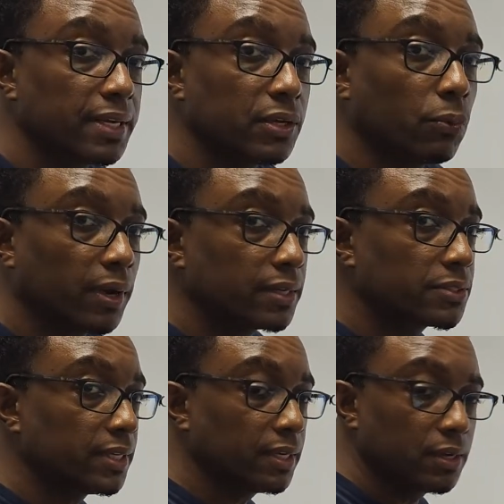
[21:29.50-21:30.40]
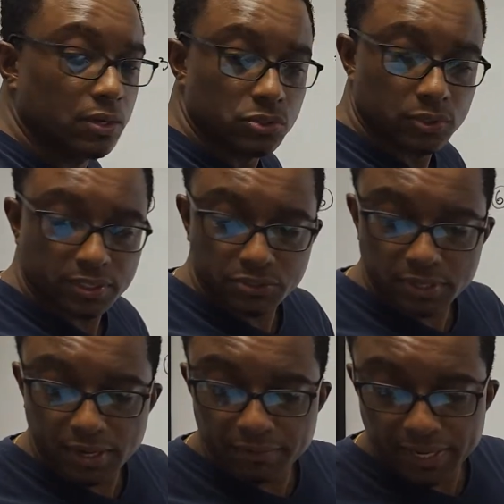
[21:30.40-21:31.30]
inequality. So to
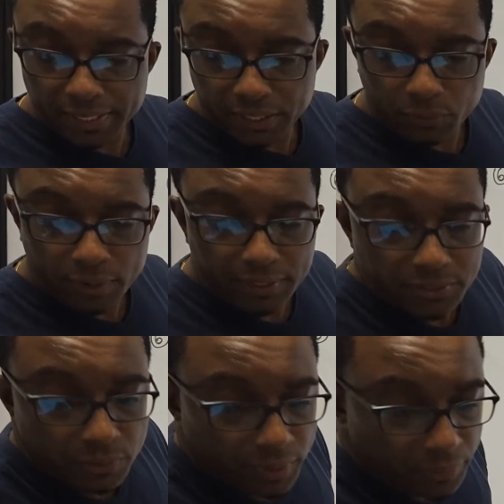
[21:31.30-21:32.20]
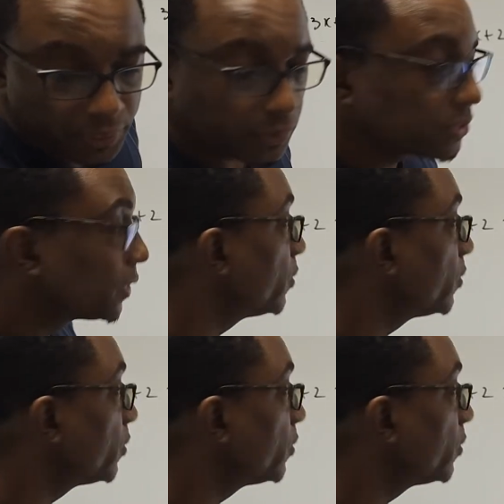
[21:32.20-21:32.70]
solve that inequality, what are we going to